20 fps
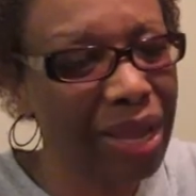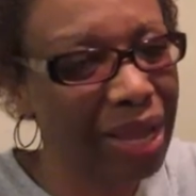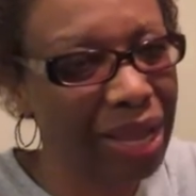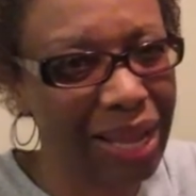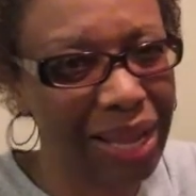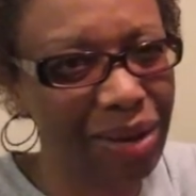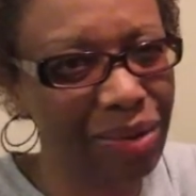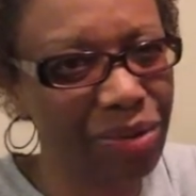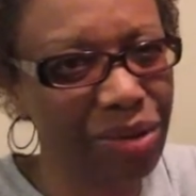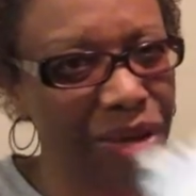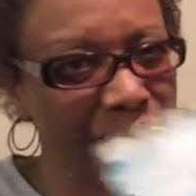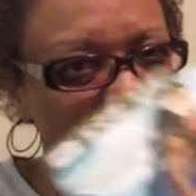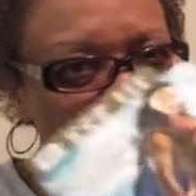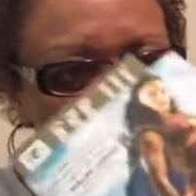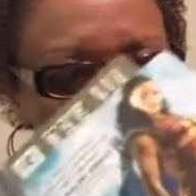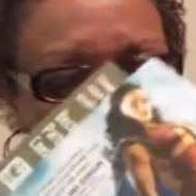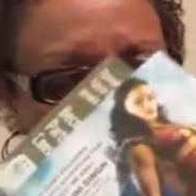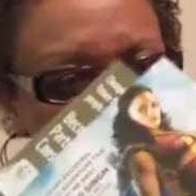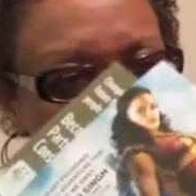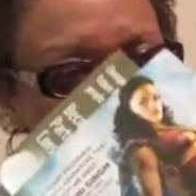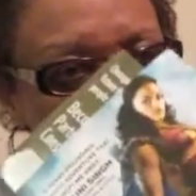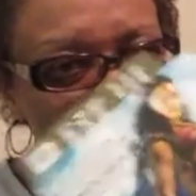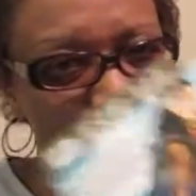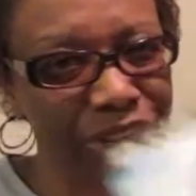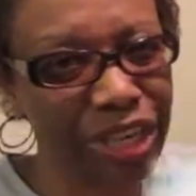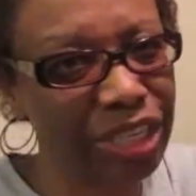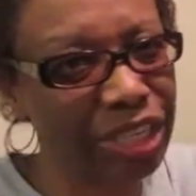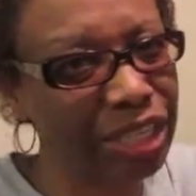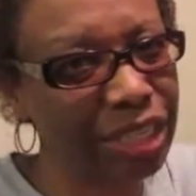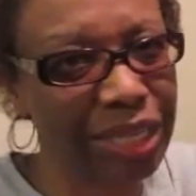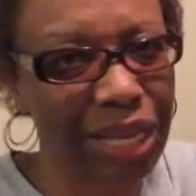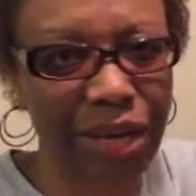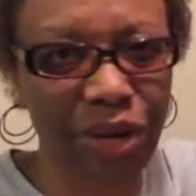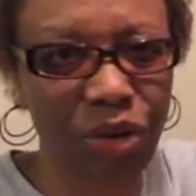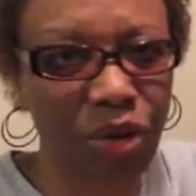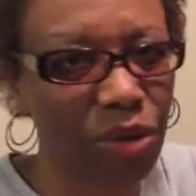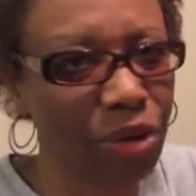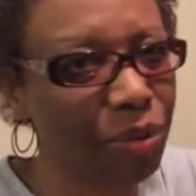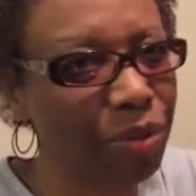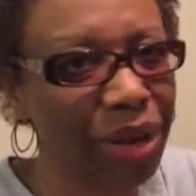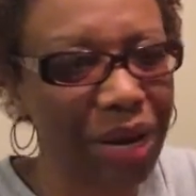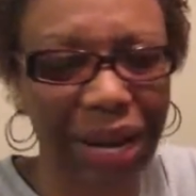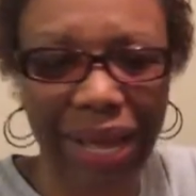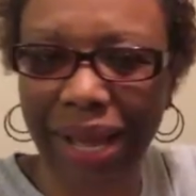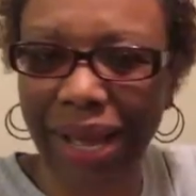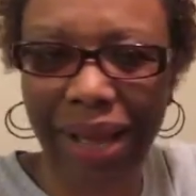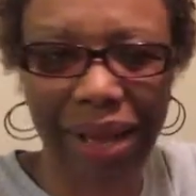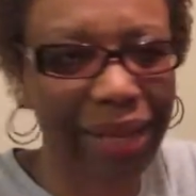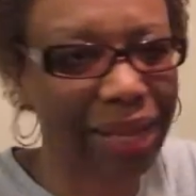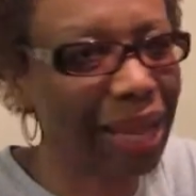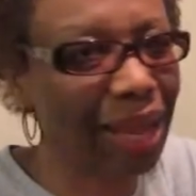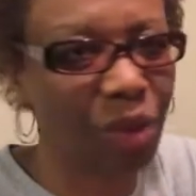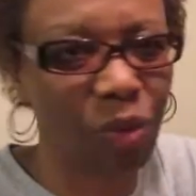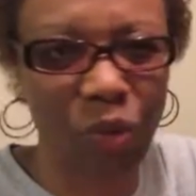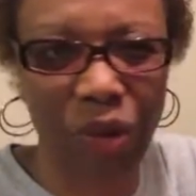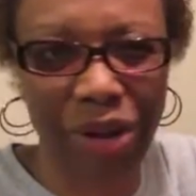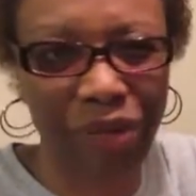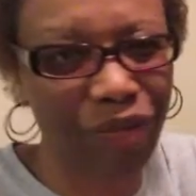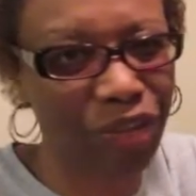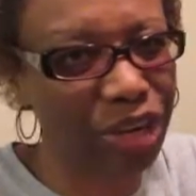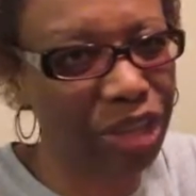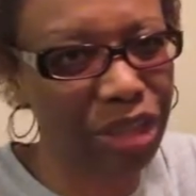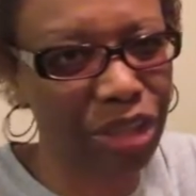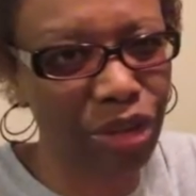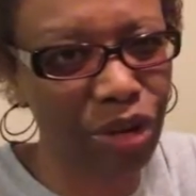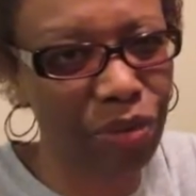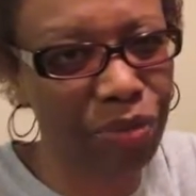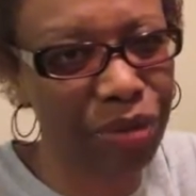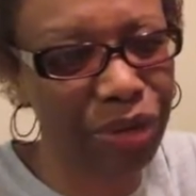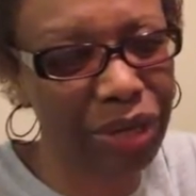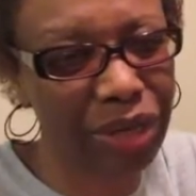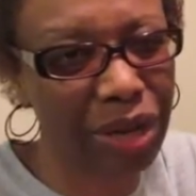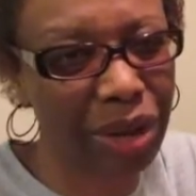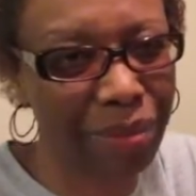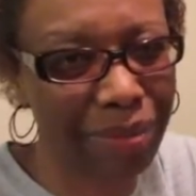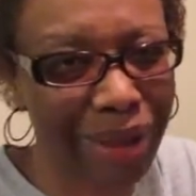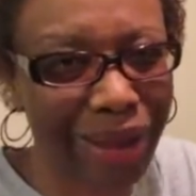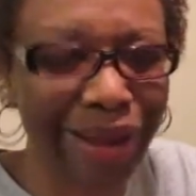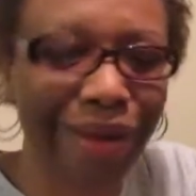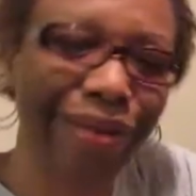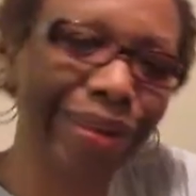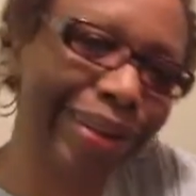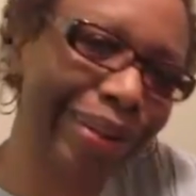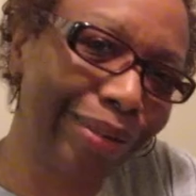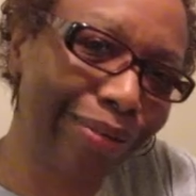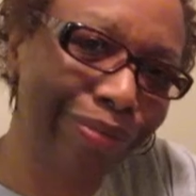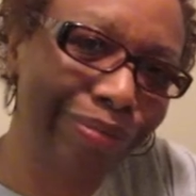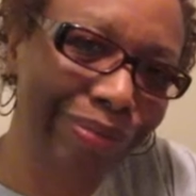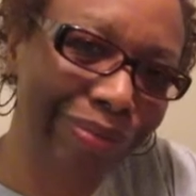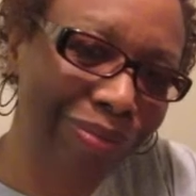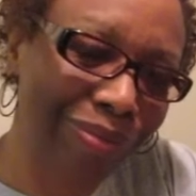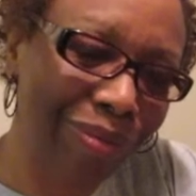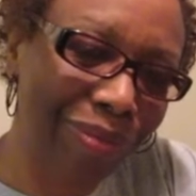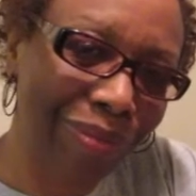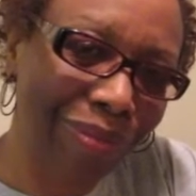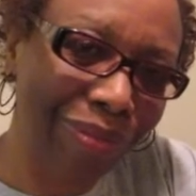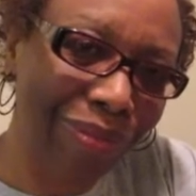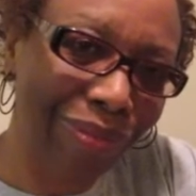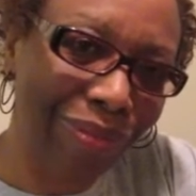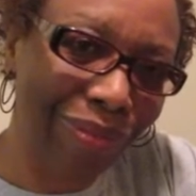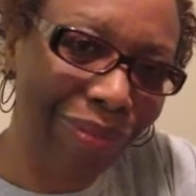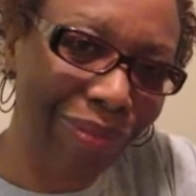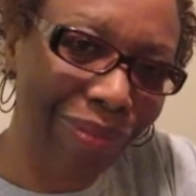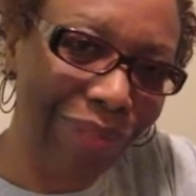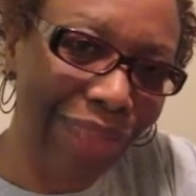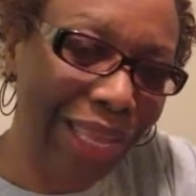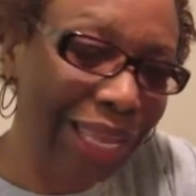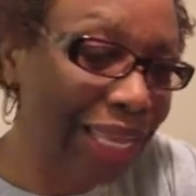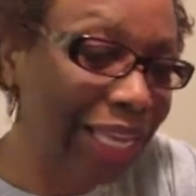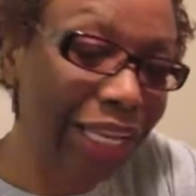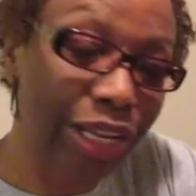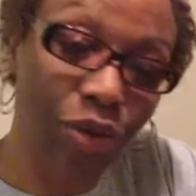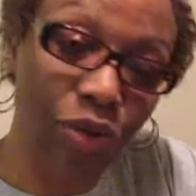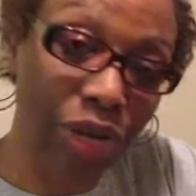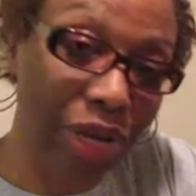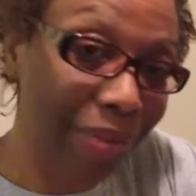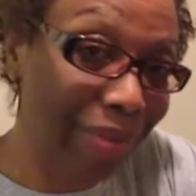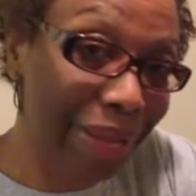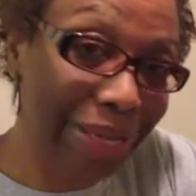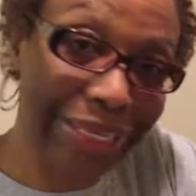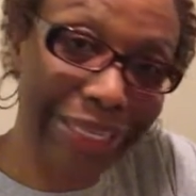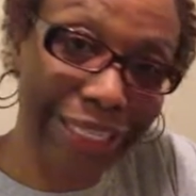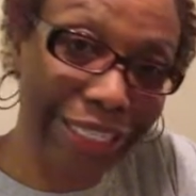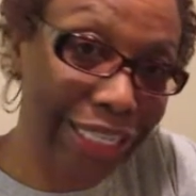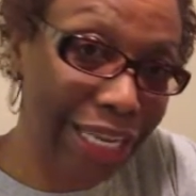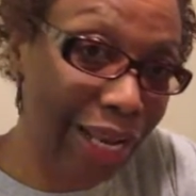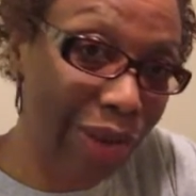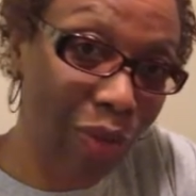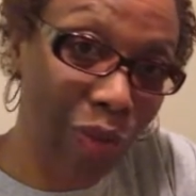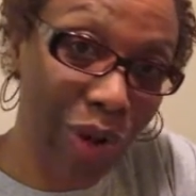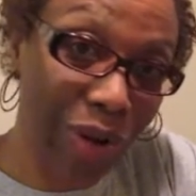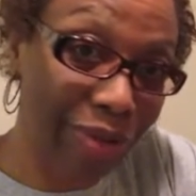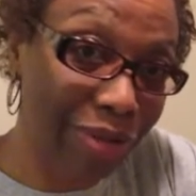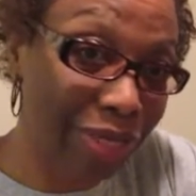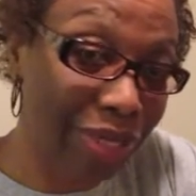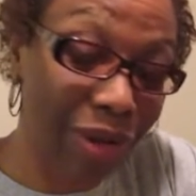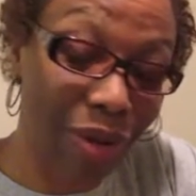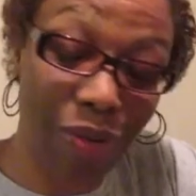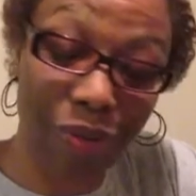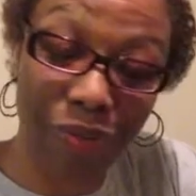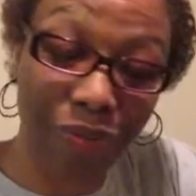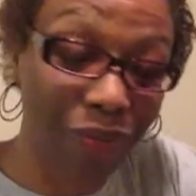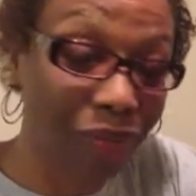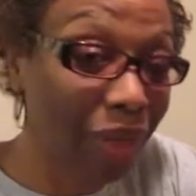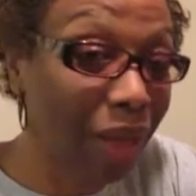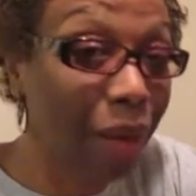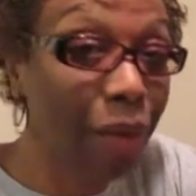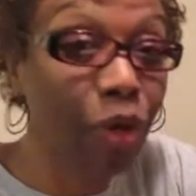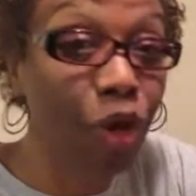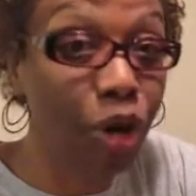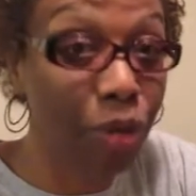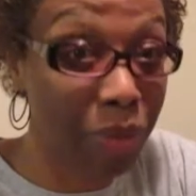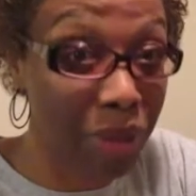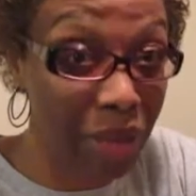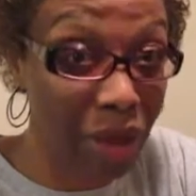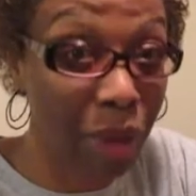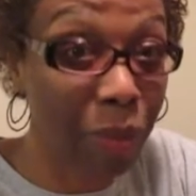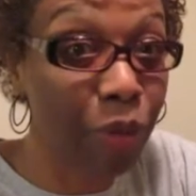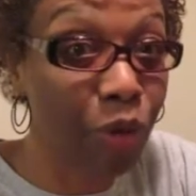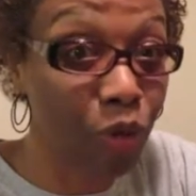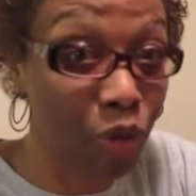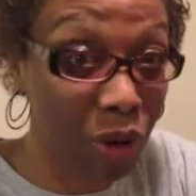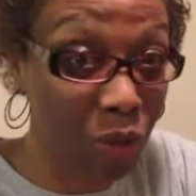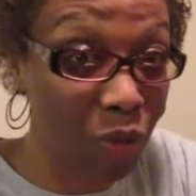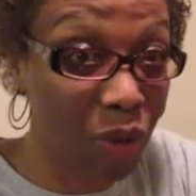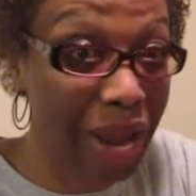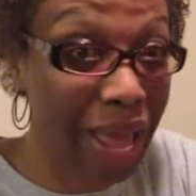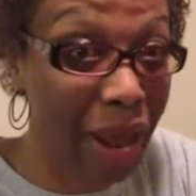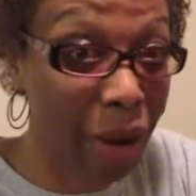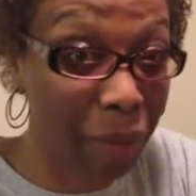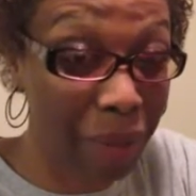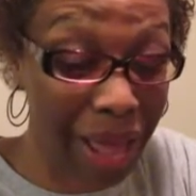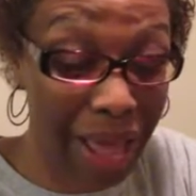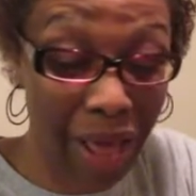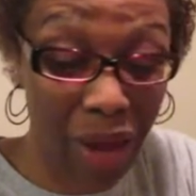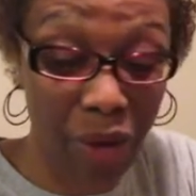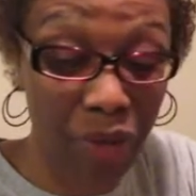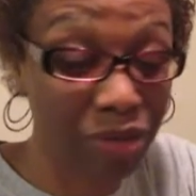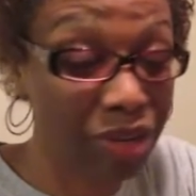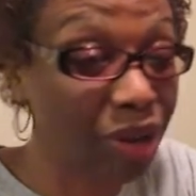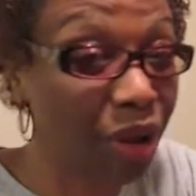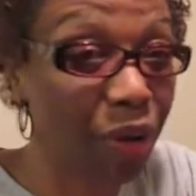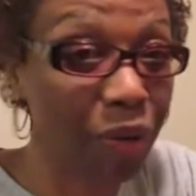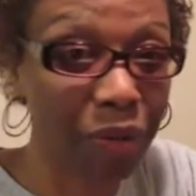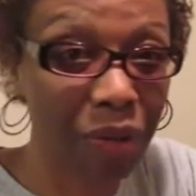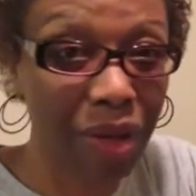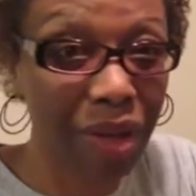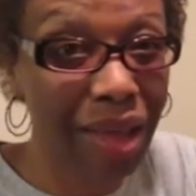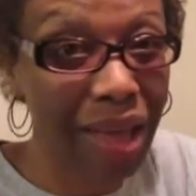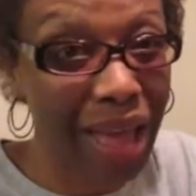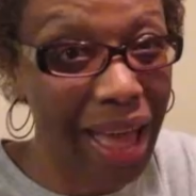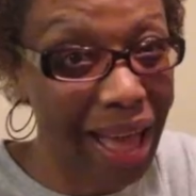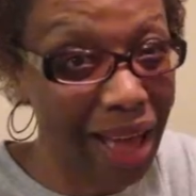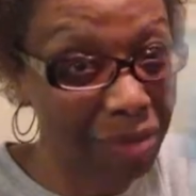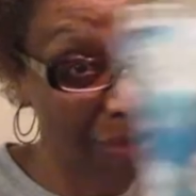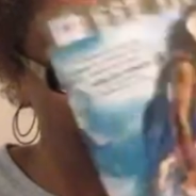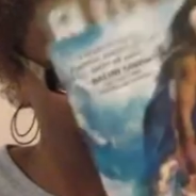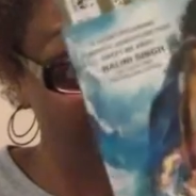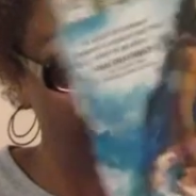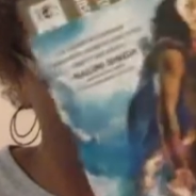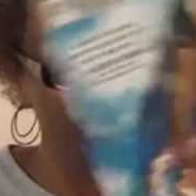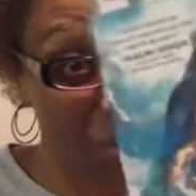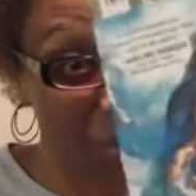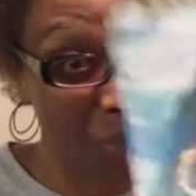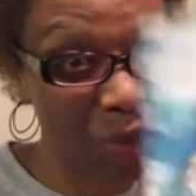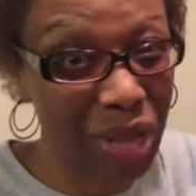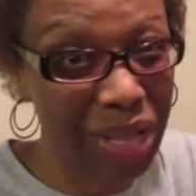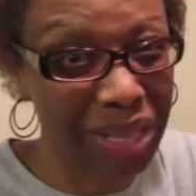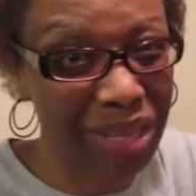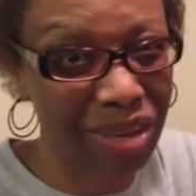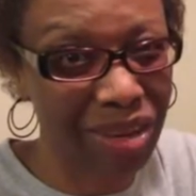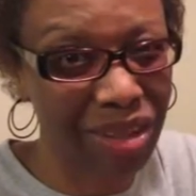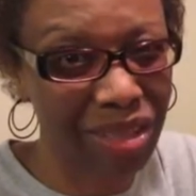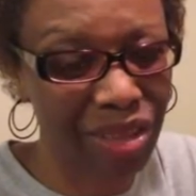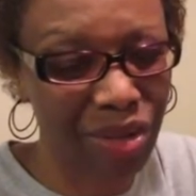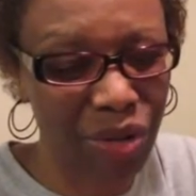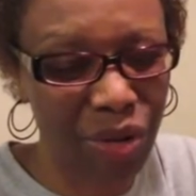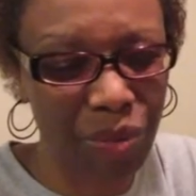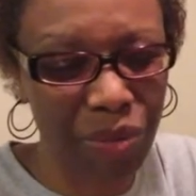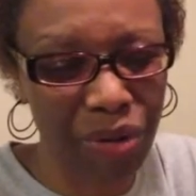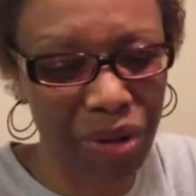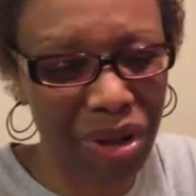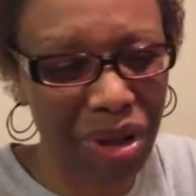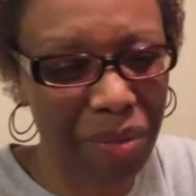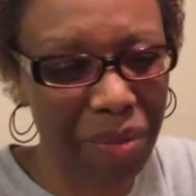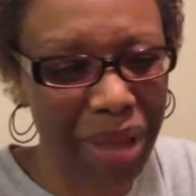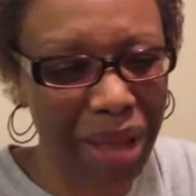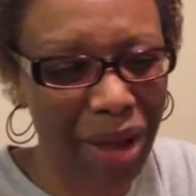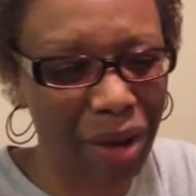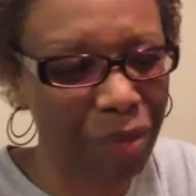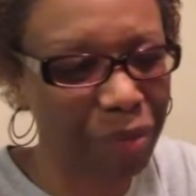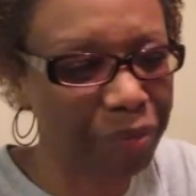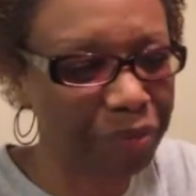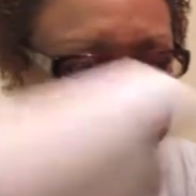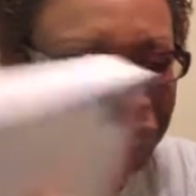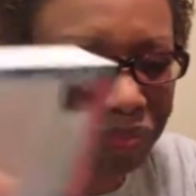And because when I finish this, I know I'm going to be like, I can't wait for the third book to come out. And it don't come out to January. So. I'm going to be up a creek without a paddle. So I'm just going to wait till the third book come out.